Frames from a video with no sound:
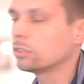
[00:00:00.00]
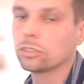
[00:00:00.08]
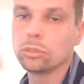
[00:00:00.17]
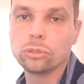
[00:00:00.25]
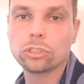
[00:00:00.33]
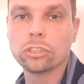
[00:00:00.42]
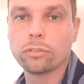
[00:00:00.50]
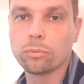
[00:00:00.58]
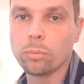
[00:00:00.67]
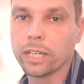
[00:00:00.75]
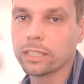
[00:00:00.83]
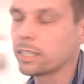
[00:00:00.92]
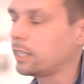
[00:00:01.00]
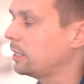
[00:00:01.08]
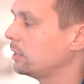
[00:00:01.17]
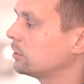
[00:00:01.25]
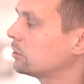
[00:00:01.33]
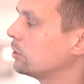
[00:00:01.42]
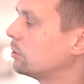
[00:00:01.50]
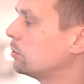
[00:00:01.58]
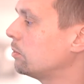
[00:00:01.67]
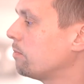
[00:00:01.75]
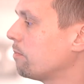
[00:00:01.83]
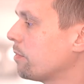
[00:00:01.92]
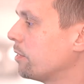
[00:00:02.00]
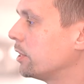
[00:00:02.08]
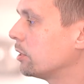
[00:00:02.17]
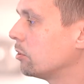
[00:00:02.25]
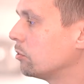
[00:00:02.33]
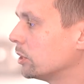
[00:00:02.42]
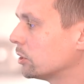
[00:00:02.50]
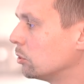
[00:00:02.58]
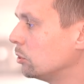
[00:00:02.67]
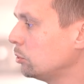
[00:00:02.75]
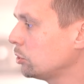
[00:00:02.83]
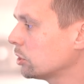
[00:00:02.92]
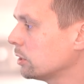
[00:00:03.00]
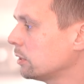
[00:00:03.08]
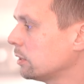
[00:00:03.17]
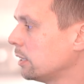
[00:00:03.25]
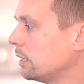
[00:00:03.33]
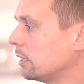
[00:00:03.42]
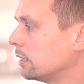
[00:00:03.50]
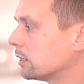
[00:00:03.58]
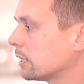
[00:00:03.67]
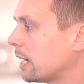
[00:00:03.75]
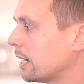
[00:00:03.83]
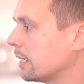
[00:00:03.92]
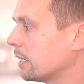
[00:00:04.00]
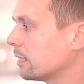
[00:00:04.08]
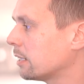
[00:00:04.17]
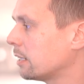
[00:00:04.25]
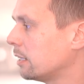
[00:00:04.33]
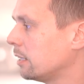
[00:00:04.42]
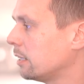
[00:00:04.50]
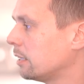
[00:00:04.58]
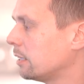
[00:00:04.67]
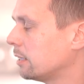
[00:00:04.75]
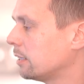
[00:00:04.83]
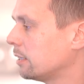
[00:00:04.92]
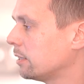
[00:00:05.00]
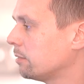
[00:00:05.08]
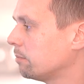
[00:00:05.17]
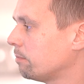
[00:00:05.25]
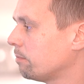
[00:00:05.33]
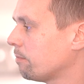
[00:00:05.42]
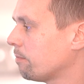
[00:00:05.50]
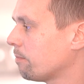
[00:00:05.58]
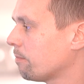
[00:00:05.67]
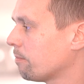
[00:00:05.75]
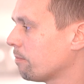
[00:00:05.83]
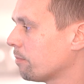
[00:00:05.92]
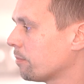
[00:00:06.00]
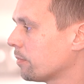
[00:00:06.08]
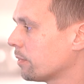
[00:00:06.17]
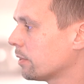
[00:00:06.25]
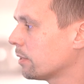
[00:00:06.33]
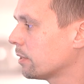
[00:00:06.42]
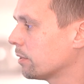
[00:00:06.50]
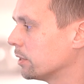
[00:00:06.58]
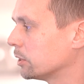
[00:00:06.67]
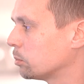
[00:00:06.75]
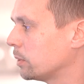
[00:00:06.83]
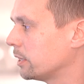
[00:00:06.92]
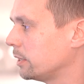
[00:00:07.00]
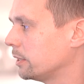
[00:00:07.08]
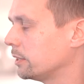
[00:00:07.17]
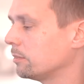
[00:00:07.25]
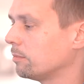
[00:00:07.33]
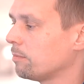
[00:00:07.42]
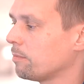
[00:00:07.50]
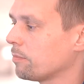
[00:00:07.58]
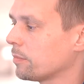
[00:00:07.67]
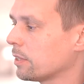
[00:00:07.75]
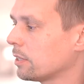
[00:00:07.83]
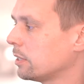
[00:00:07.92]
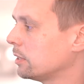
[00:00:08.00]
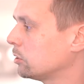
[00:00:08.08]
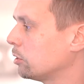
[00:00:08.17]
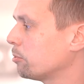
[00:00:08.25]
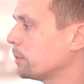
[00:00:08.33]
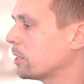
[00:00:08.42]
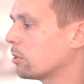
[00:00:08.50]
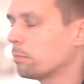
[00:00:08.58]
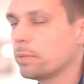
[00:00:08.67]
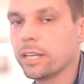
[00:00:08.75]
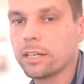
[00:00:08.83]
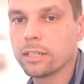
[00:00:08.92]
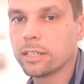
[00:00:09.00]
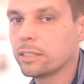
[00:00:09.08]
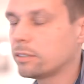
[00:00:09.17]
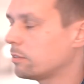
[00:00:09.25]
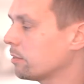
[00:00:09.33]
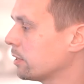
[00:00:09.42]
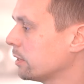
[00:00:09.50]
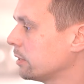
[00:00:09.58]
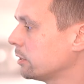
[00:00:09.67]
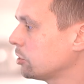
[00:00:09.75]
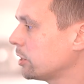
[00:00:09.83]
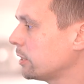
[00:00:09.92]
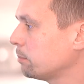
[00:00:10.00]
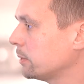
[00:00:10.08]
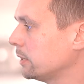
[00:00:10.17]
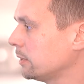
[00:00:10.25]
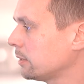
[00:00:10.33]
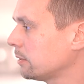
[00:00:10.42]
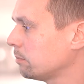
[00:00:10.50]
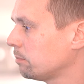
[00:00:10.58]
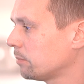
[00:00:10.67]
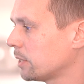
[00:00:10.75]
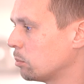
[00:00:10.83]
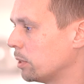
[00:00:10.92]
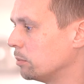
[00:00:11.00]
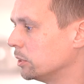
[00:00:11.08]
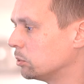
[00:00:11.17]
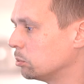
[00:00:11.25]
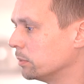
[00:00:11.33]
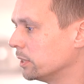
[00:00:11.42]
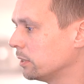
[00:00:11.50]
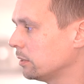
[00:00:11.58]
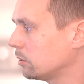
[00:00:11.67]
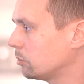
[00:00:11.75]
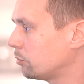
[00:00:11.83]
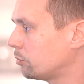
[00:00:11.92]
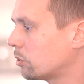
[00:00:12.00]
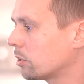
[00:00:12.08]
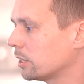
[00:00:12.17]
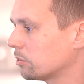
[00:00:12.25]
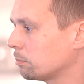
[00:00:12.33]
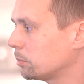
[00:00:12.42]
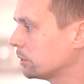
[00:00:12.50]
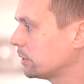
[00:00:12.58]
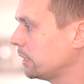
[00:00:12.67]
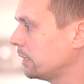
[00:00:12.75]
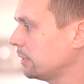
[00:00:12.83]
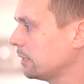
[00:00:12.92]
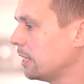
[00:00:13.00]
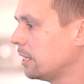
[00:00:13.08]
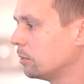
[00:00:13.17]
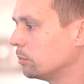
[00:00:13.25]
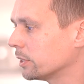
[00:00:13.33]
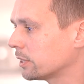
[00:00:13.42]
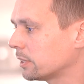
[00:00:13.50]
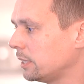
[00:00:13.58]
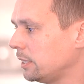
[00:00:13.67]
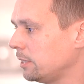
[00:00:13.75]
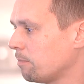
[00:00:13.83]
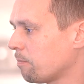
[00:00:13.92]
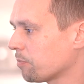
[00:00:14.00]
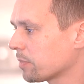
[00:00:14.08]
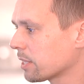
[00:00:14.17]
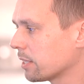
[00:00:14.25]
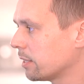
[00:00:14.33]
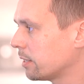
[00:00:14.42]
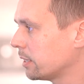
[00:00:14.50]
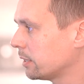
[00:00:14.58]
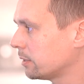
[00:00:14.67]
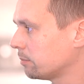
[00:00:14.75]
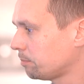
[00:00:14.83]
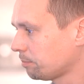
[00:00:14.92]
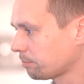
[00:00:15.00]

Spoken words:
resolution of 1K. So the resolution is higher on this one here. So if we compare now the sharpness when we zoom in to 400%, we'll see that